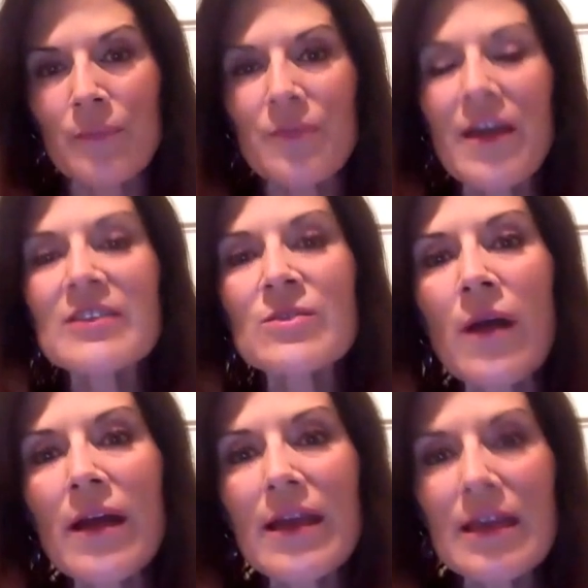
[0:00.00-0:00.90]
That's
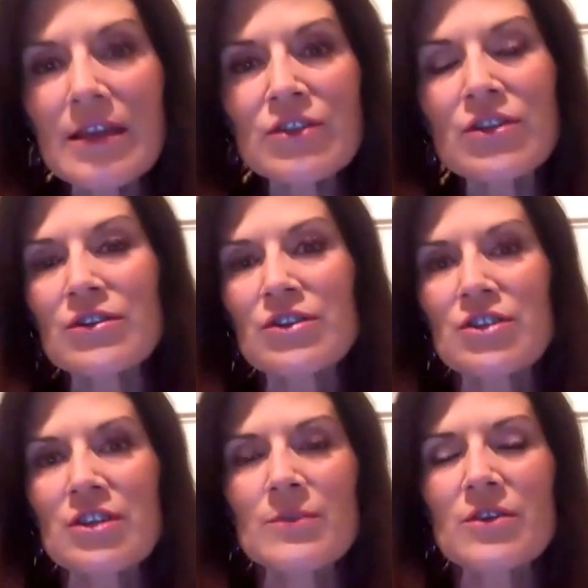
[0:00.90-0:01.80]
why internships